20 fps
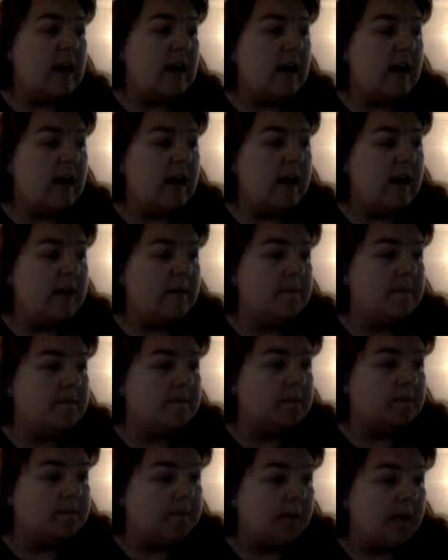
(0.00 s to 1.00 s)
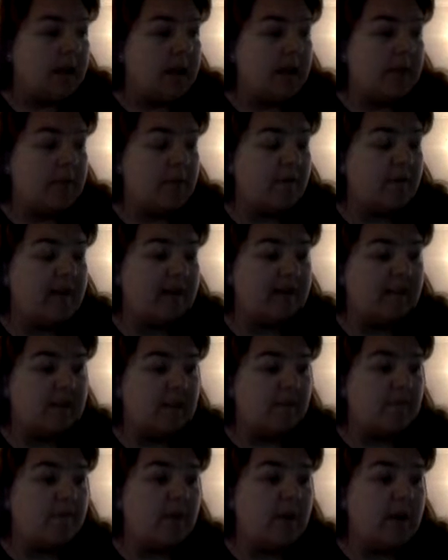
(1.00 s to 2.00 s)
It prevents
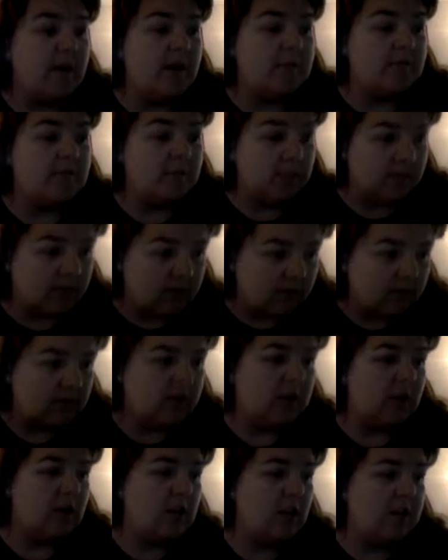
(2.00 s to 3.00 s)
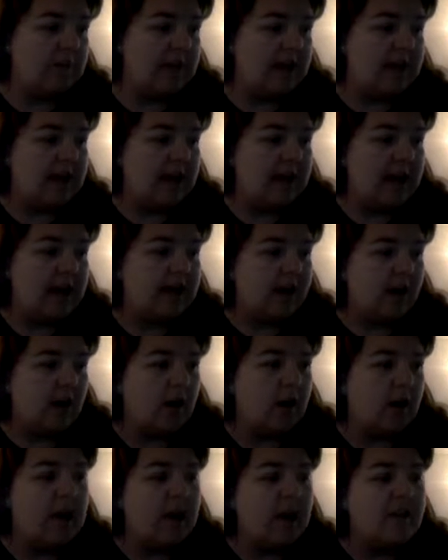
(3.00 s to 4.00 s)
them from clumping
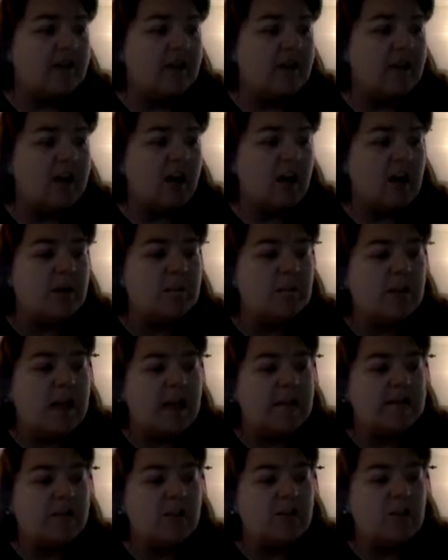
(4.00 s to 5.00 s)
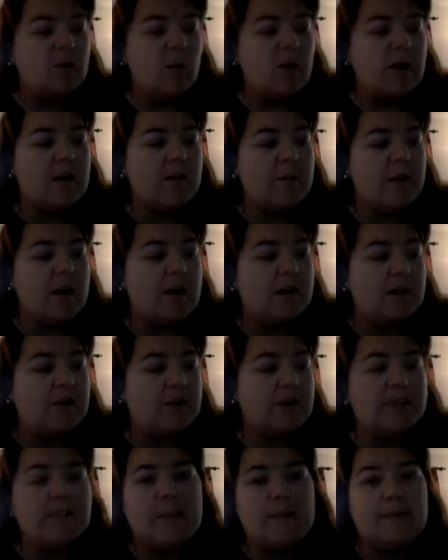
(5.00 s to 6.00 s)
together. If they're on Plavix, you want to
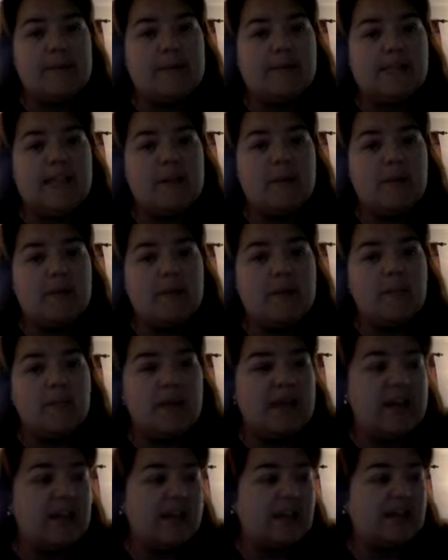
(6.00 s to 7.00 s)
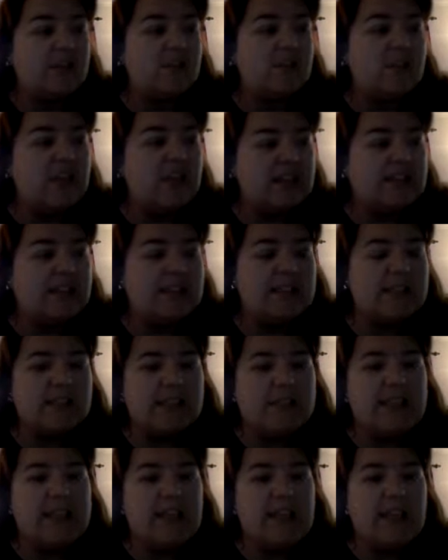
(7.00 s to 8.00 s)
monitor a CBC with the platelets just to
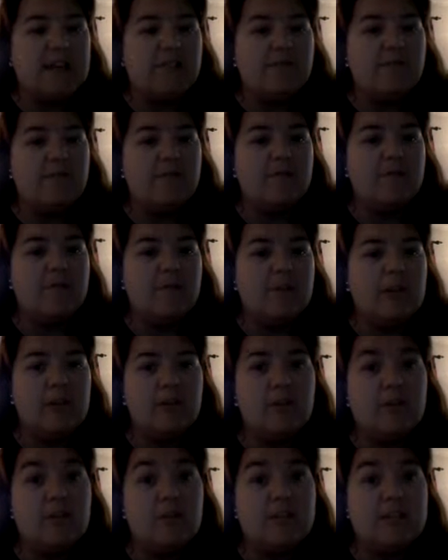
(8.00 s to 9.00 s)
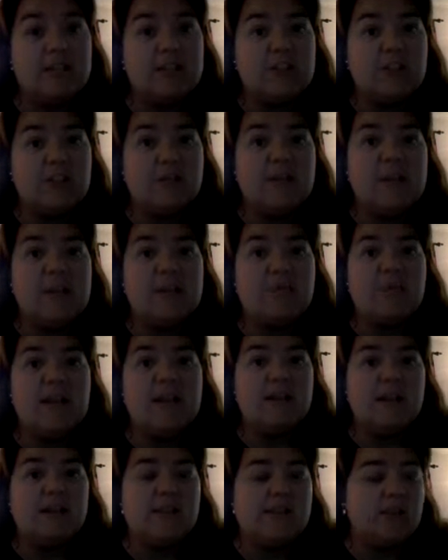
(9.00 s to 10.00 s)
see if they're losing too many
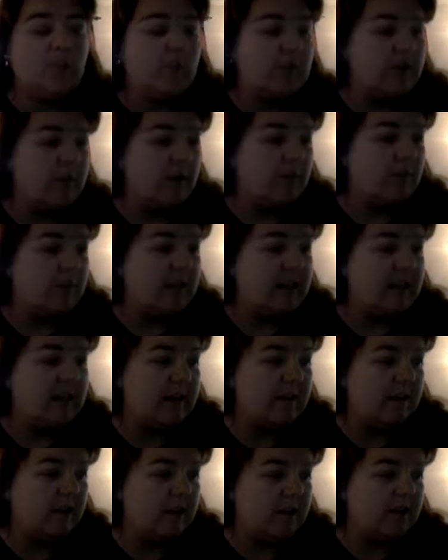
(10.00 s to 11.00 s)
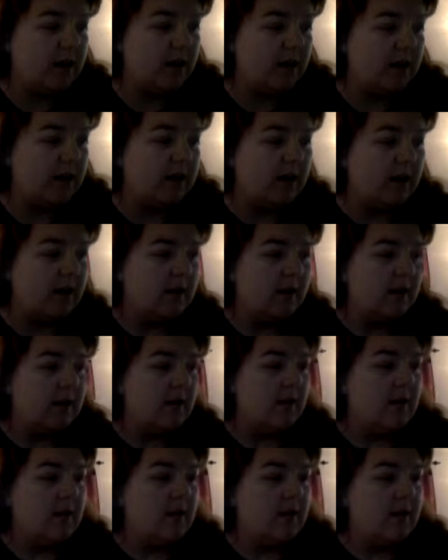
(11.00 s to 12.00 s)
platelets, what their blood levels are.
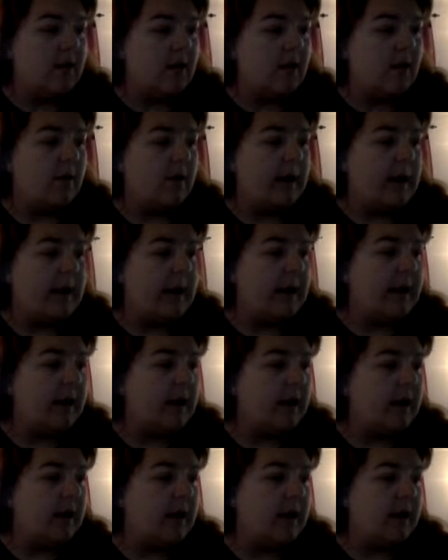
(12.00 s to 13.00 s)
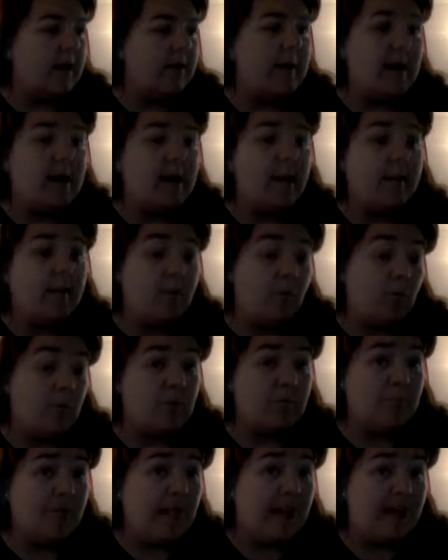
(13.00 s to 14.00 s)
Okay, and
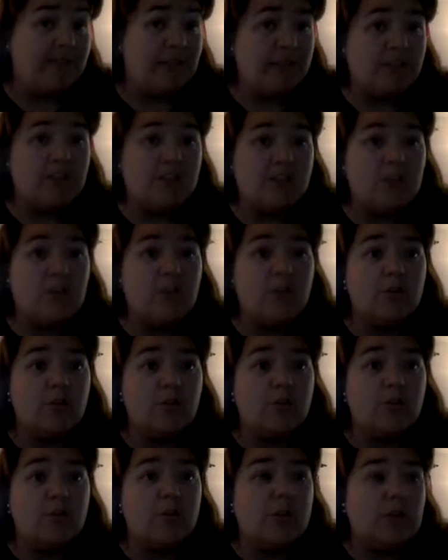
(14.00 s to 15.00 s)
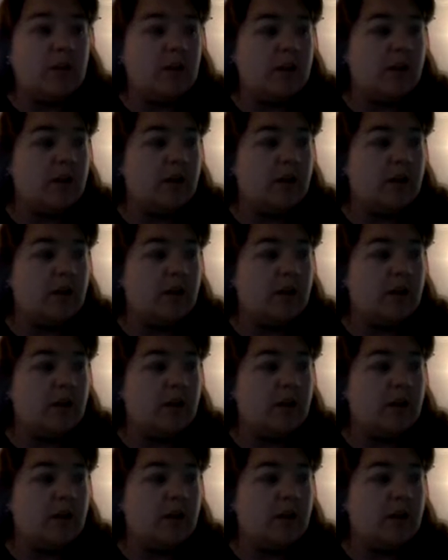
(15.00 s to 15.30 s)
with Plavix too,